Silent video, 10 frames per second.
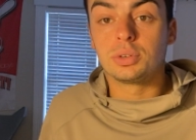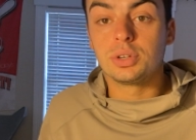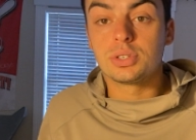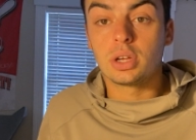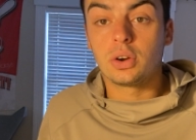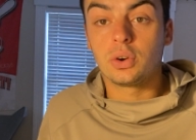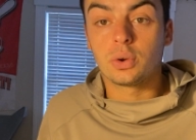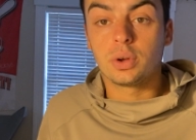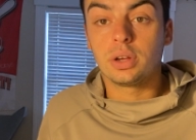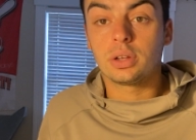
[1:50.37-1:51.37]
reset real
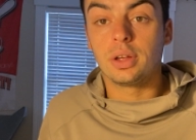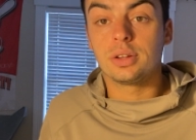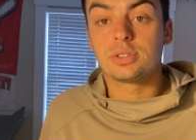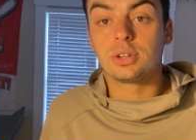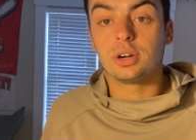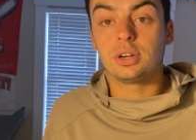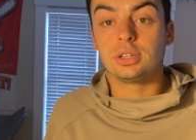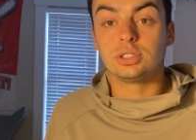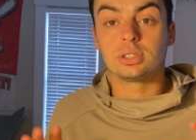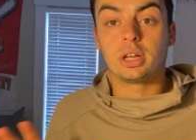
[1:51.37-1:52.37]
quick hit start
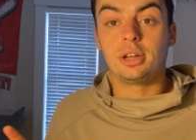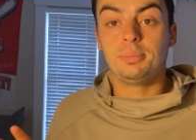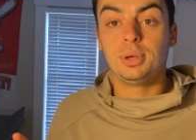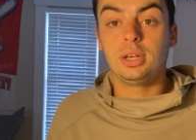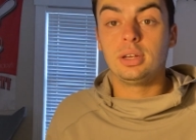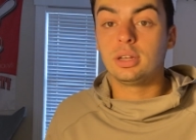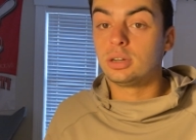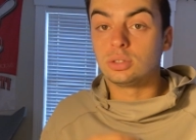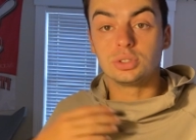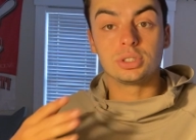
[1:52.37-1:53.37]
and just let it be and
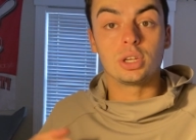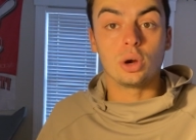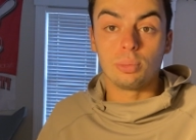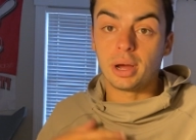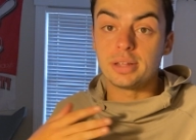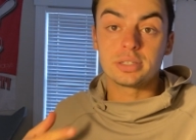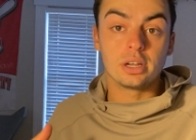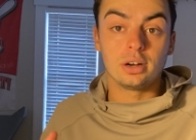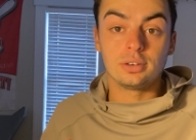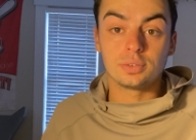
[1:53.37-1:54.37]
it'll just go by
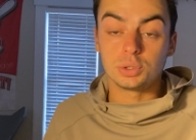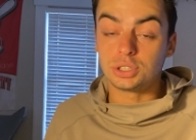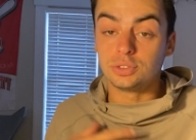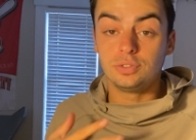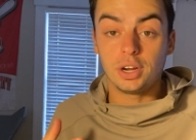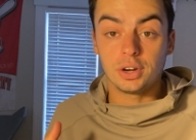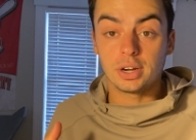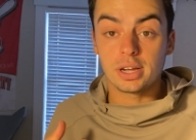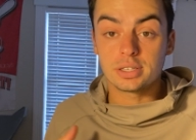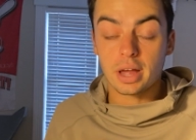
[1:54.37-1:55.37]
itself which is very
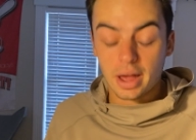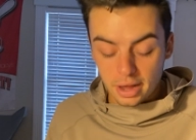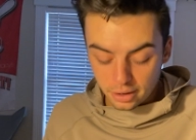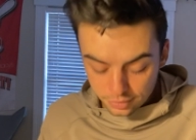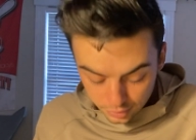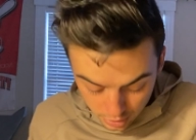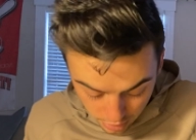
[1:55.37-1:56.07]
nice to have